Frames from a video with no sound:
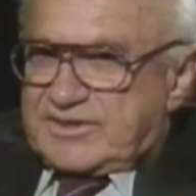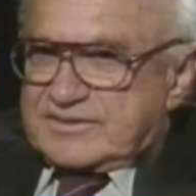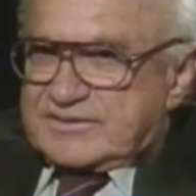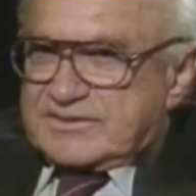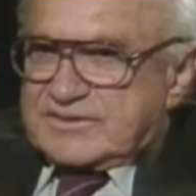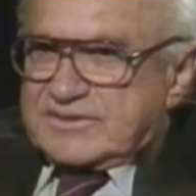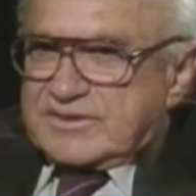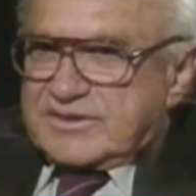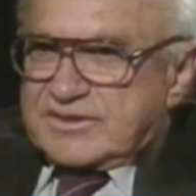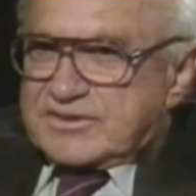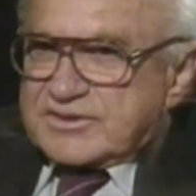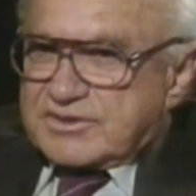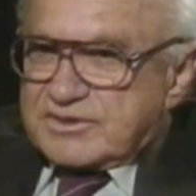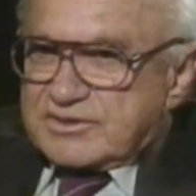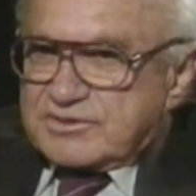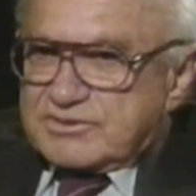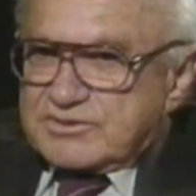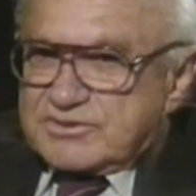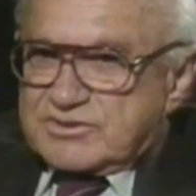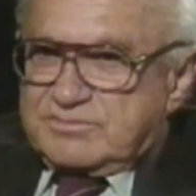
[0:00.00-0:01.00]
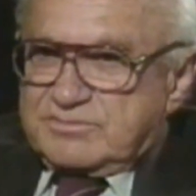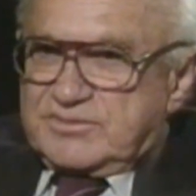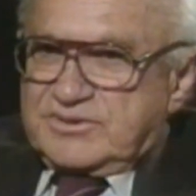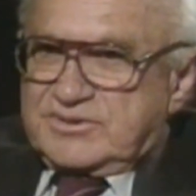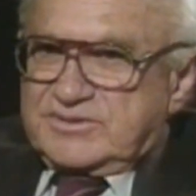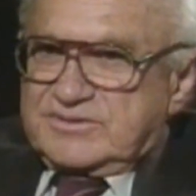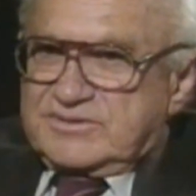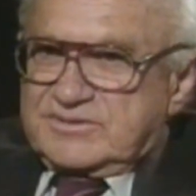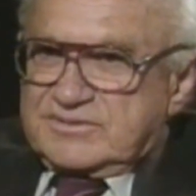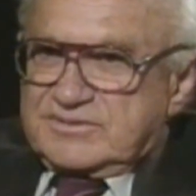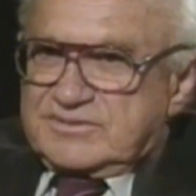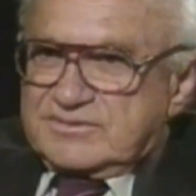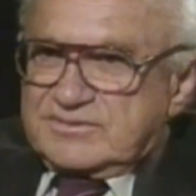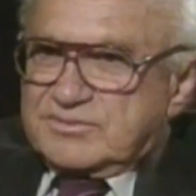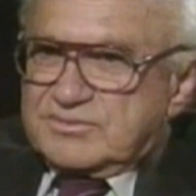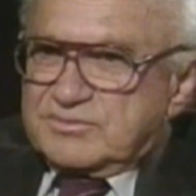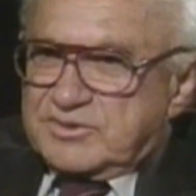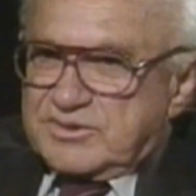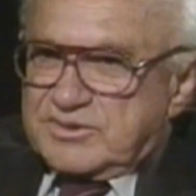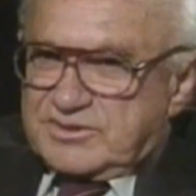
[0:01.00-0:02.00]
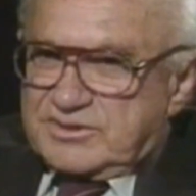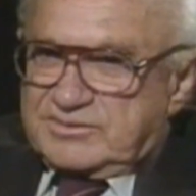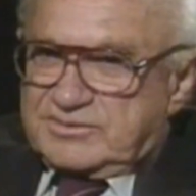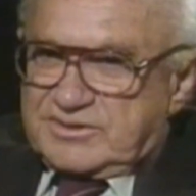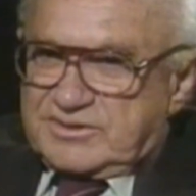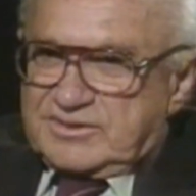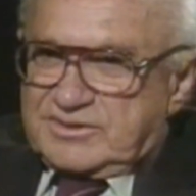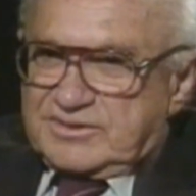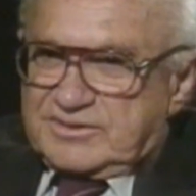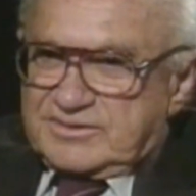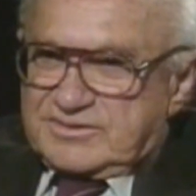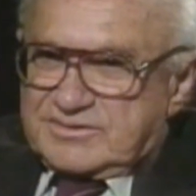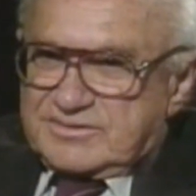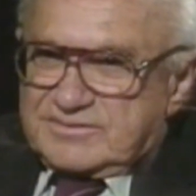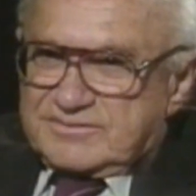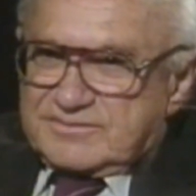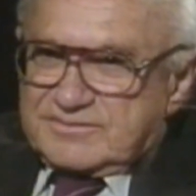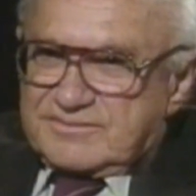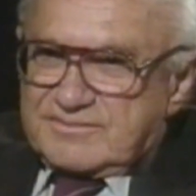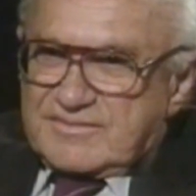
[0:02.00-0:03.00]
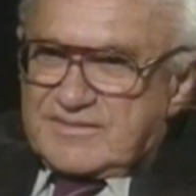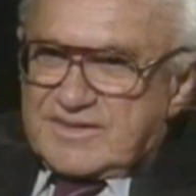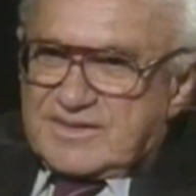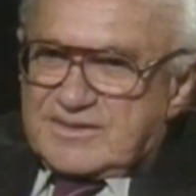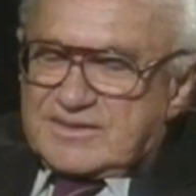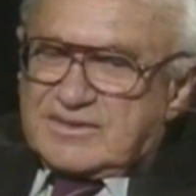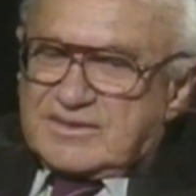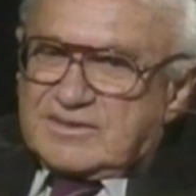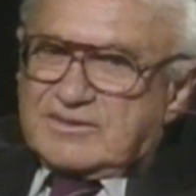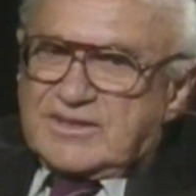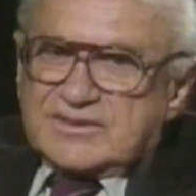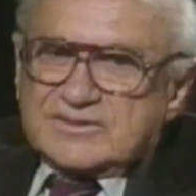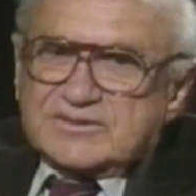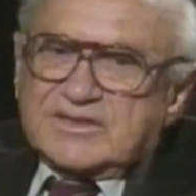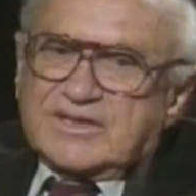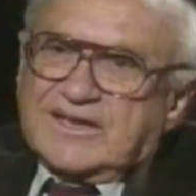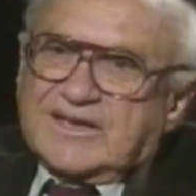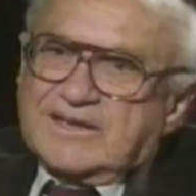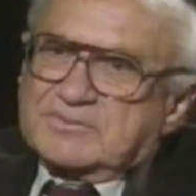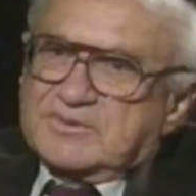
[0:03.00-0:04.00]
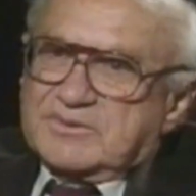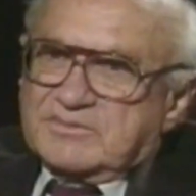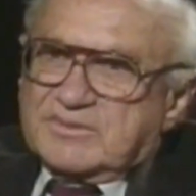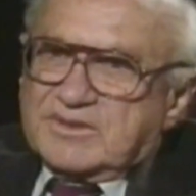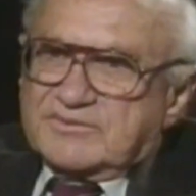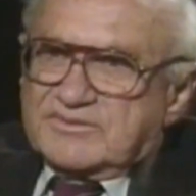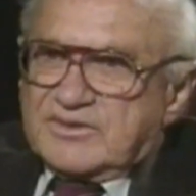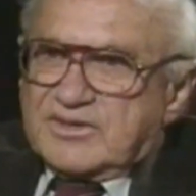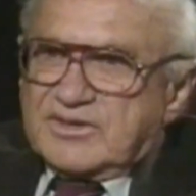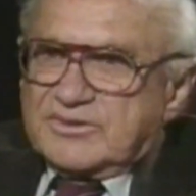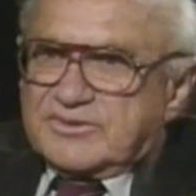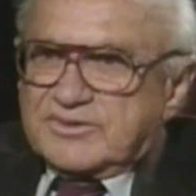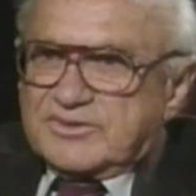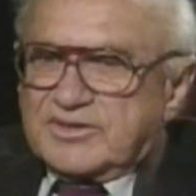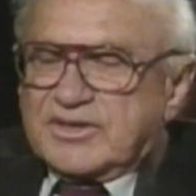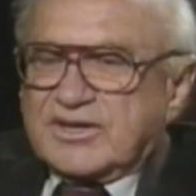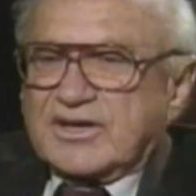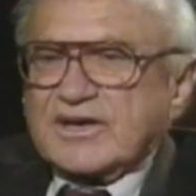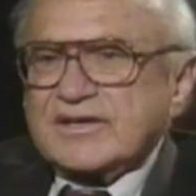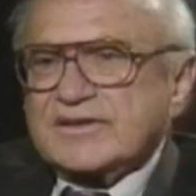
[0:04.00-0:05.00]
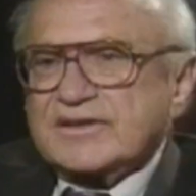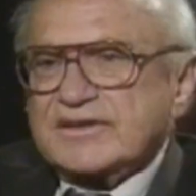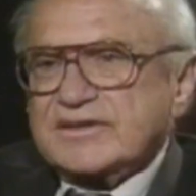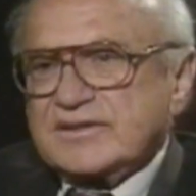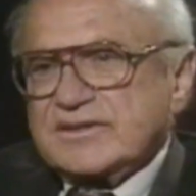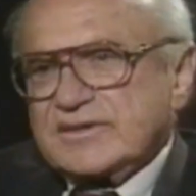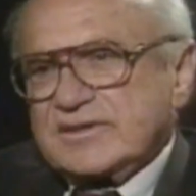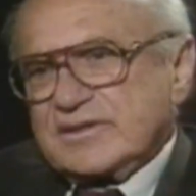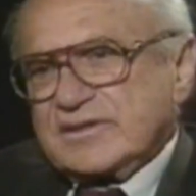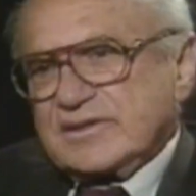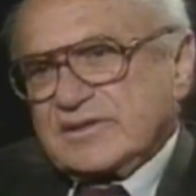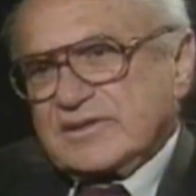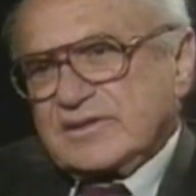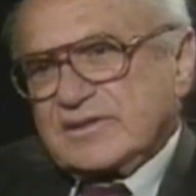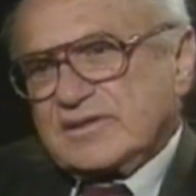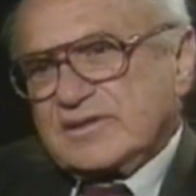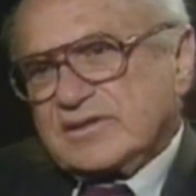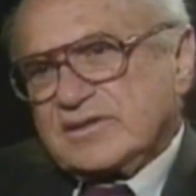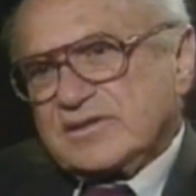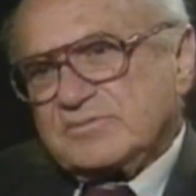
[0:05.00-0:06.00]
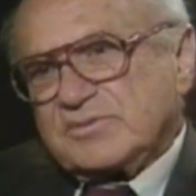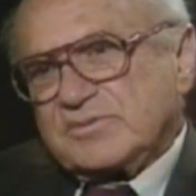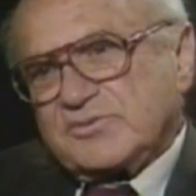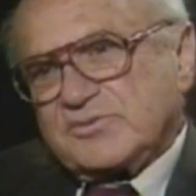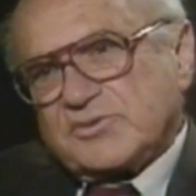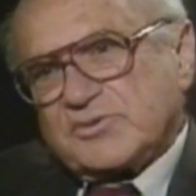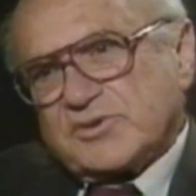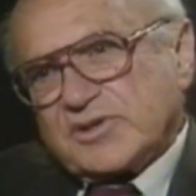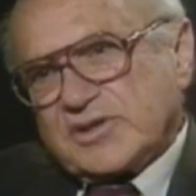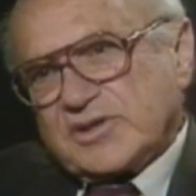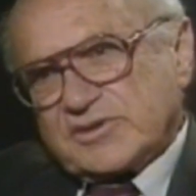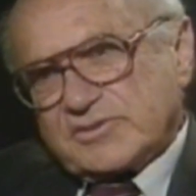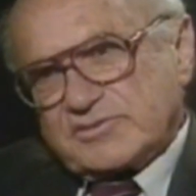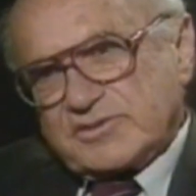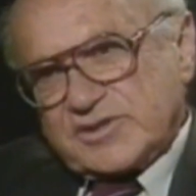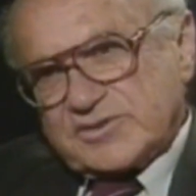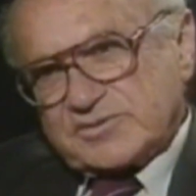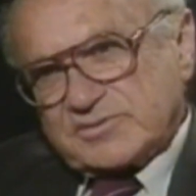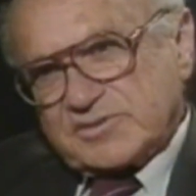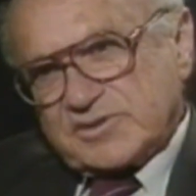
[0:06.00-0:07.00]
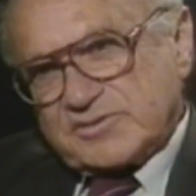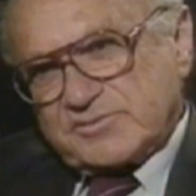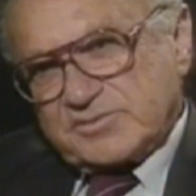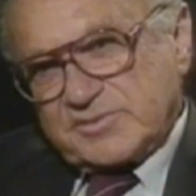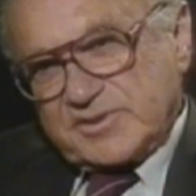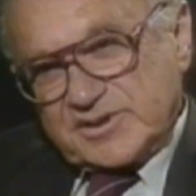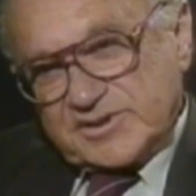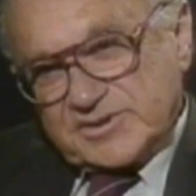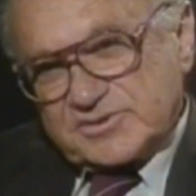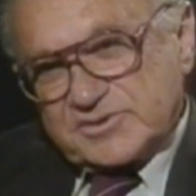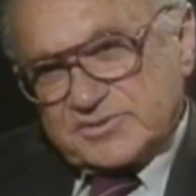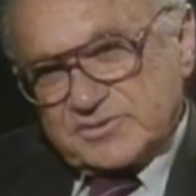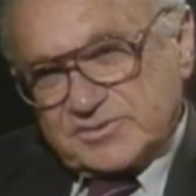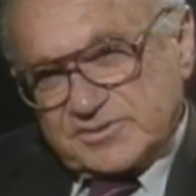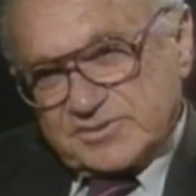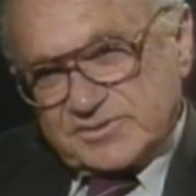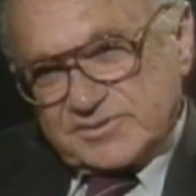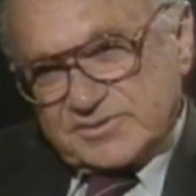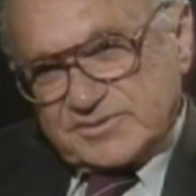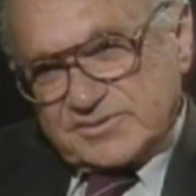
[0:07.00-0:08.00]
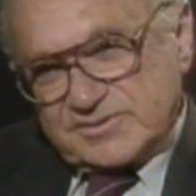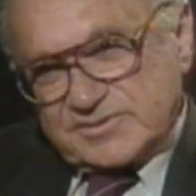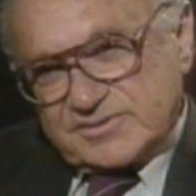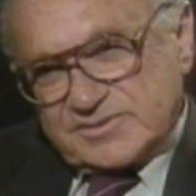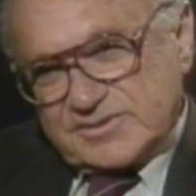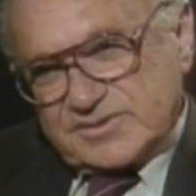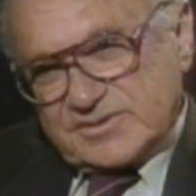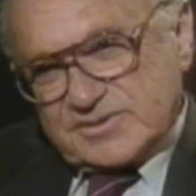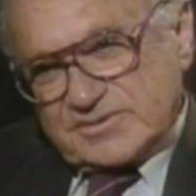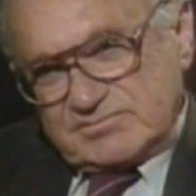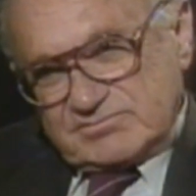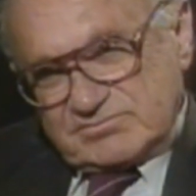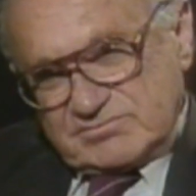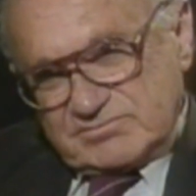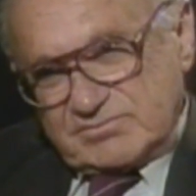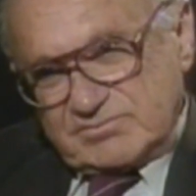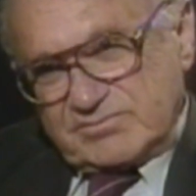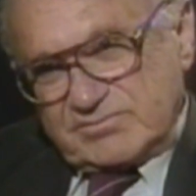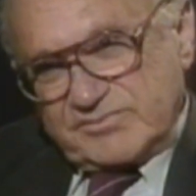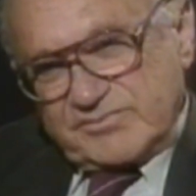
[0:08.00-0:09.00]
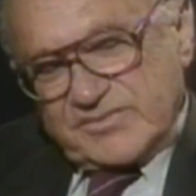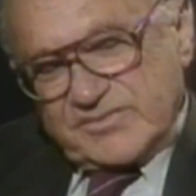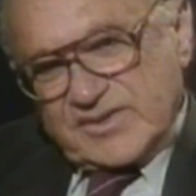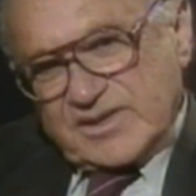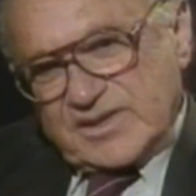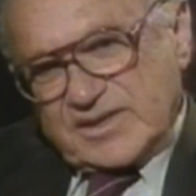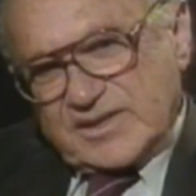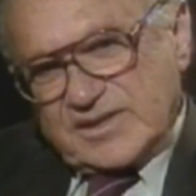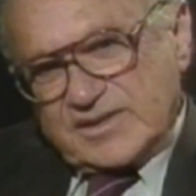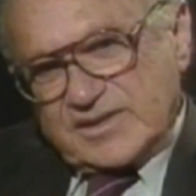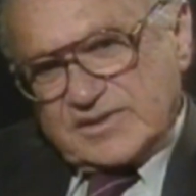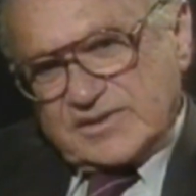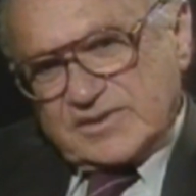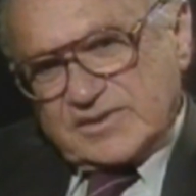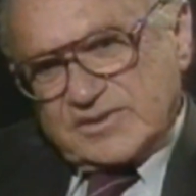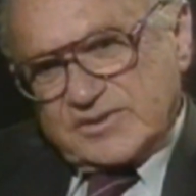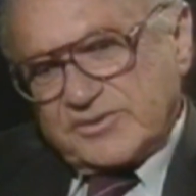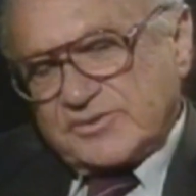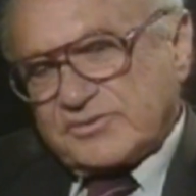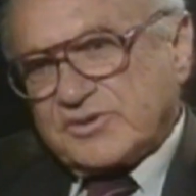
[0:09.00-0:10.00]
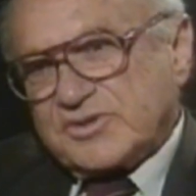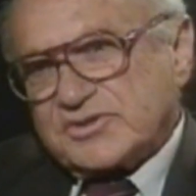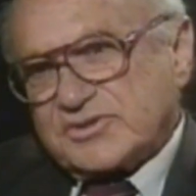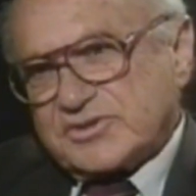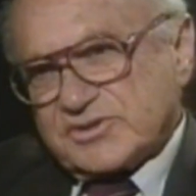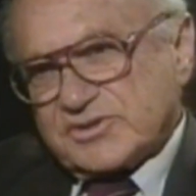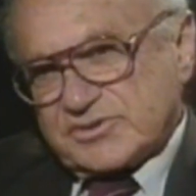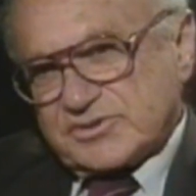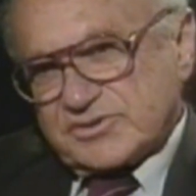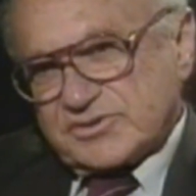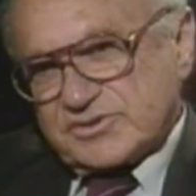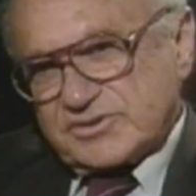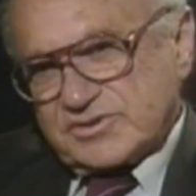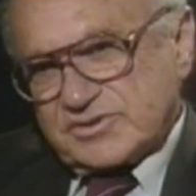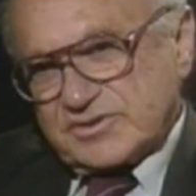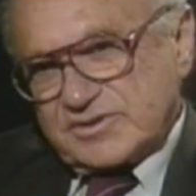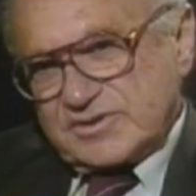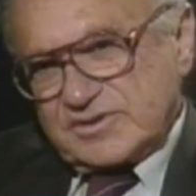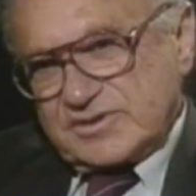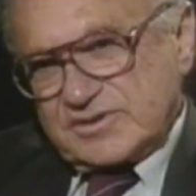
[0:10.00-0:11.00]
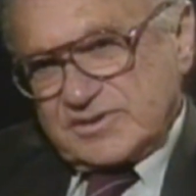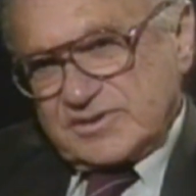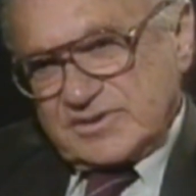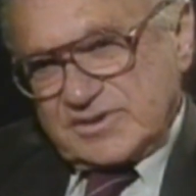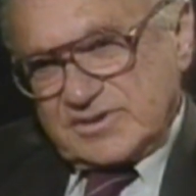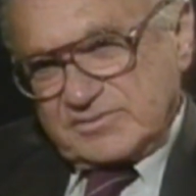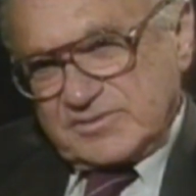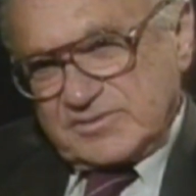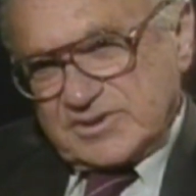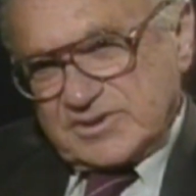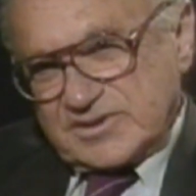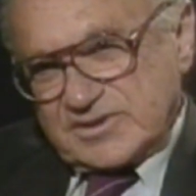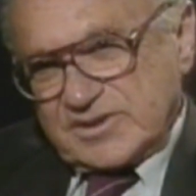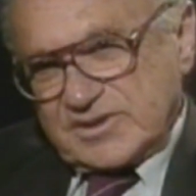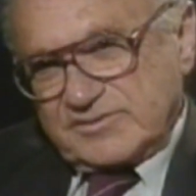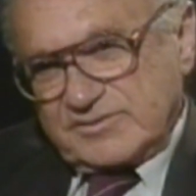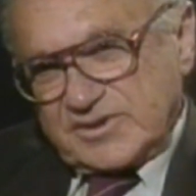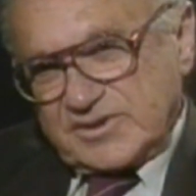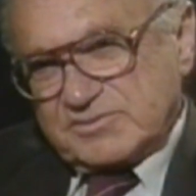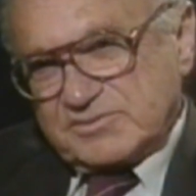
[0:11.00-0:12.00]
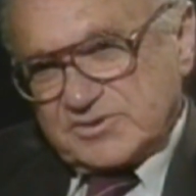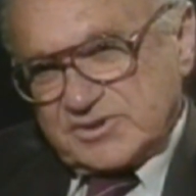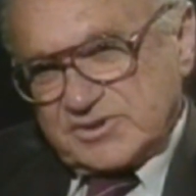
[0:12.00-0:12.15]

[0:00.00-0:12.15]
that they encouraged me to want to go to college. Now, as it happened, my father died before I had graduated from high school. I had 3 sisters and myself. I was the